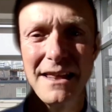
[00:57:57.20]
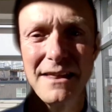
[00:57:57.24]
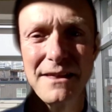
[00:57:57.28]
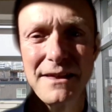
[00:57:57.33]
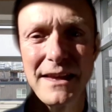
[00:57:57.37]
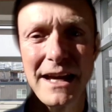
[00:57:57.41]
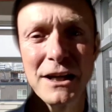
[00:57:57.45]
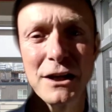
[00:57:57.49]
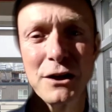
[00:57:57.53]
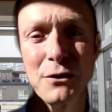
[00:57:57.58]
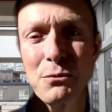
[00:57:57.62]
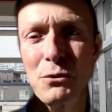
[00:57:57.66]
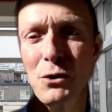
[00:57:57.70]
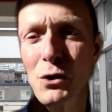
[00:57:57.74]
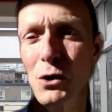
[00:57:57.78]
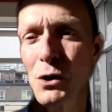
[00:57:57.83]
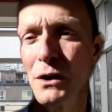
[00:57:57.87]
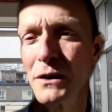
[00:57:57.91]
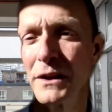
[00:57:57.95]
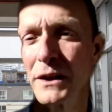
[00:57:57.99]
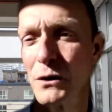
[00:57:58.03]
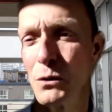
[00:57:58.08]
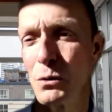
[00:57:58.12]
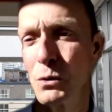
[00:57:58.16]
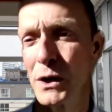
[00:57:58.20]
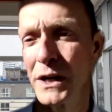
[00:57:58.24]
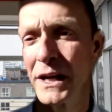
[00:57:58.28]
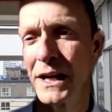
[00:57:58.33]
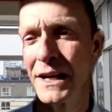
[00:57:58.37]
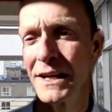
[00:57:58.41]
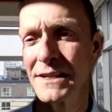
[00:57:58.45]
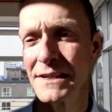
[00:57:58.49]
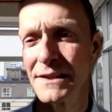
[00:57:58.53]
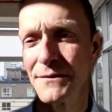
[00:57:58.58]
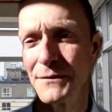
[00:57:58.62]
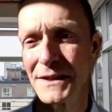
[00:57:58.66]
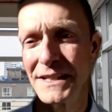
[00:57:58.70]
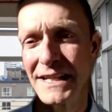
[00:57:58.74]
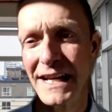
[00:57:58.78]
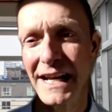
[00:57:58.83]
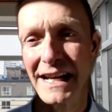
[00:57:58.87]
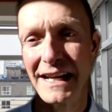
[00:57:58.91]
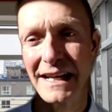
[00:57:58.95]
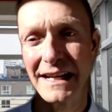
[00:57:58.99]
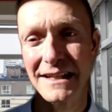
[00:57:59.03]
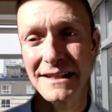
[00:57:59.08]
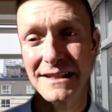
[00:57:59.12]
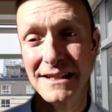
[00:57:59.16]
Thank you all, the audience, for
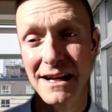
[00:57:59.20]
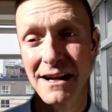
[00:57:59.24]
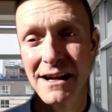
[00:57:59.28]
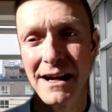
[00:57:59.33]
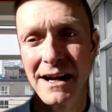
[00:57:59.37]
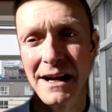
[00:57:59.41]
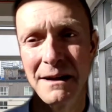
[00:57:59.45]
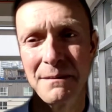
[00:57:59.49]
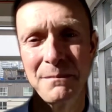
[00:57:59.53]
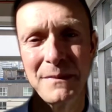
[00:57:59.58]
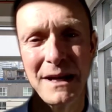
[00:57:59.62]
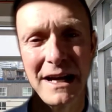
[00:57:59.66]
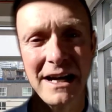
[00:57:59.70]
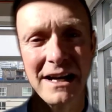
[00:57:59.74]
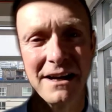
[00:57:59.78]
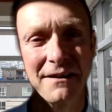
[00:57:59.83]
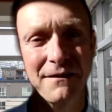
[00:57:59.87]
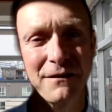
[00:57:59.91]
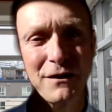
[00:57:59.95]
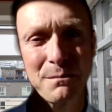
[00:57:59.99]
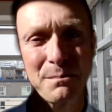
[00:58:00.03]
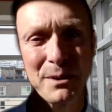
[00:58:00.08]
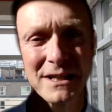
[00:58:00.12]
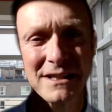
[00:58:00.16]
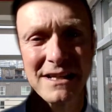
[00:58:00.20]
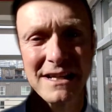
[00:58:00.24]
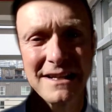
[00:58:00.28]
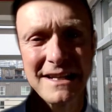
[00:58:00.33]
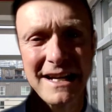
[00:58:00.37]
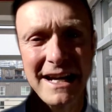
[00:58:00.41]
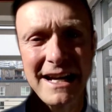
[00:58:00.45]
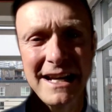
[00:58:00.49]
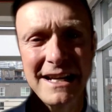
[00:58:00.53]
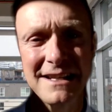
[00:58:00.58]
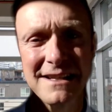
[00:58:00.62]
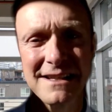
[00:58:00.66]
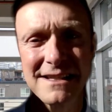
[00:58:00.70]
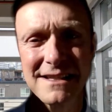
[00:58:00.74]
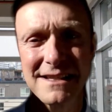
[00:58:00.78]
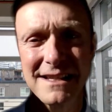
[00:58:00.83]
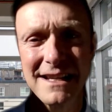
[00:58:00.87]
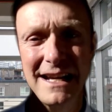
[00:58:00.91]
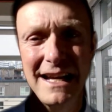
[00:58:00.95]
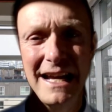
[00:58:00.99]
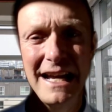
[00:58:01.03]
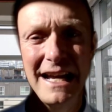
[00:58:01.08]
taking time out of your busy days.